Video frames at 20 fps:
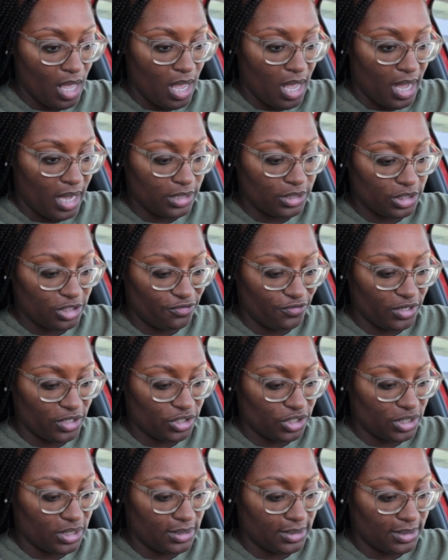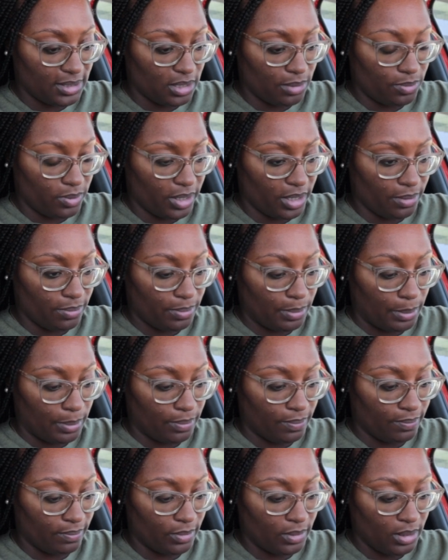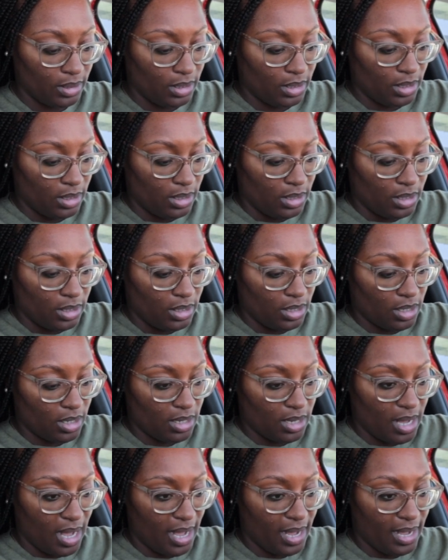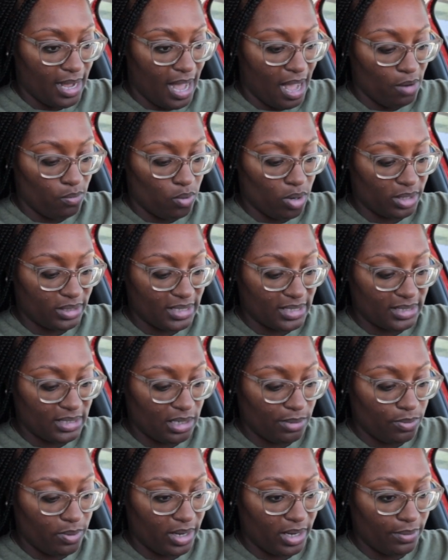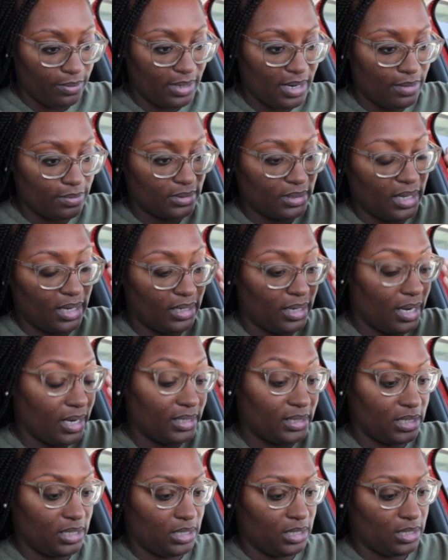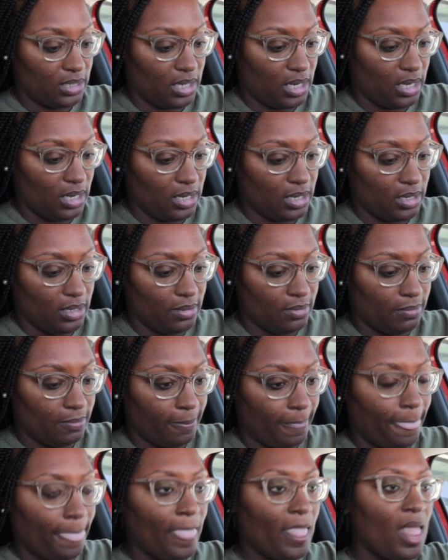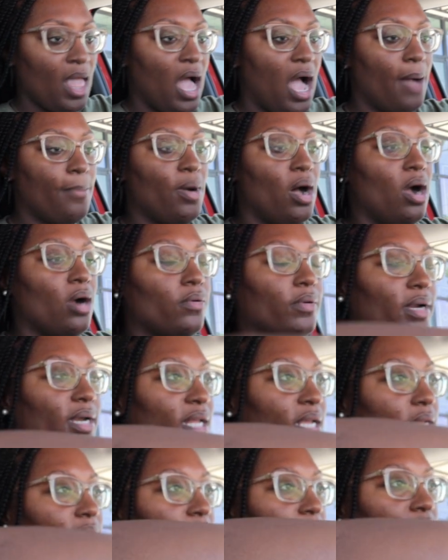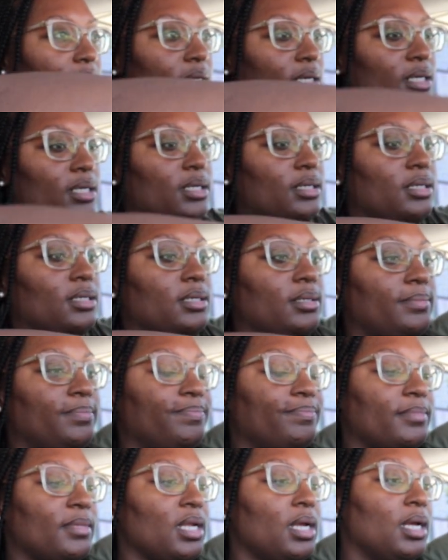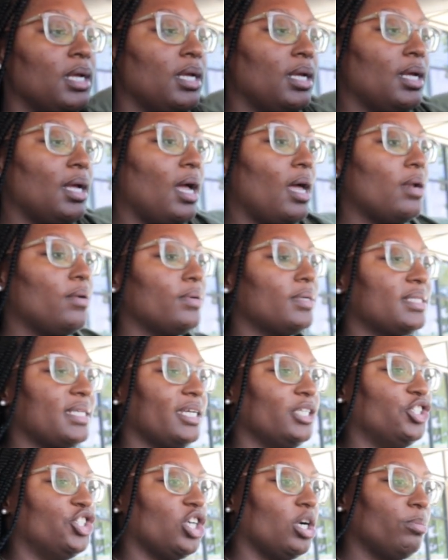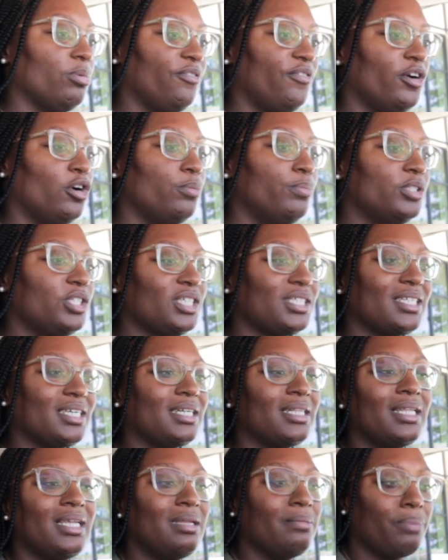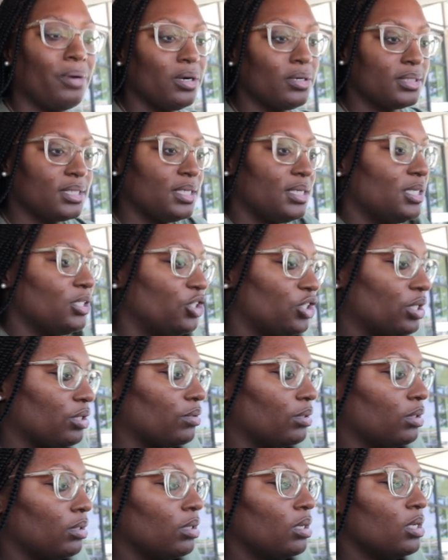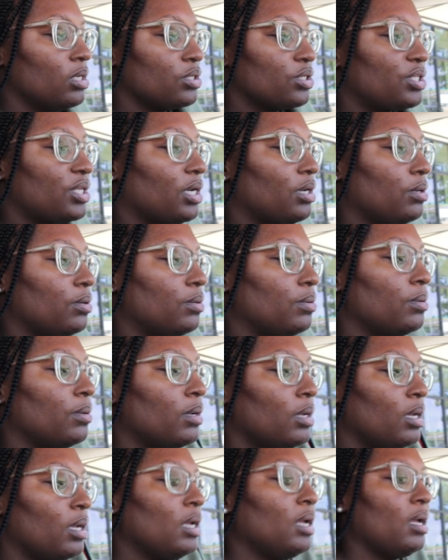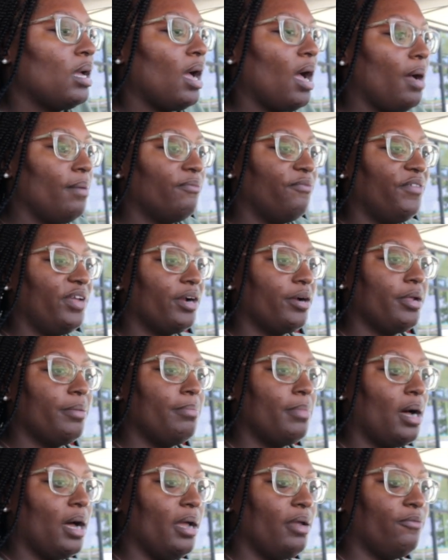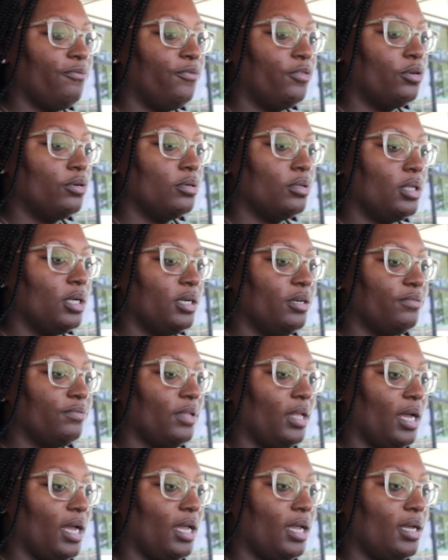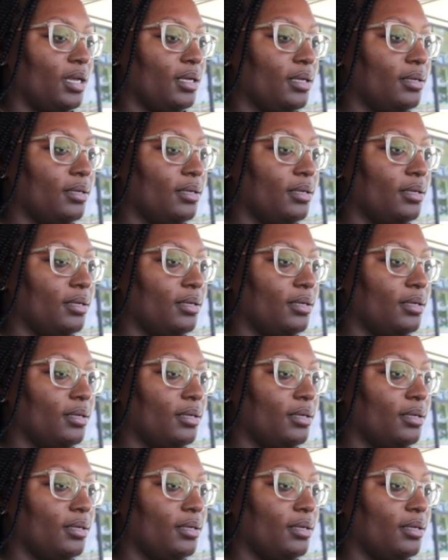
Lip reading: I just finished getting Subway, y'all. I worked at Subway when I was like 19, and I'm already like I don't want to say a germaphobe, but just a clean person in general. So I'm very mindful of like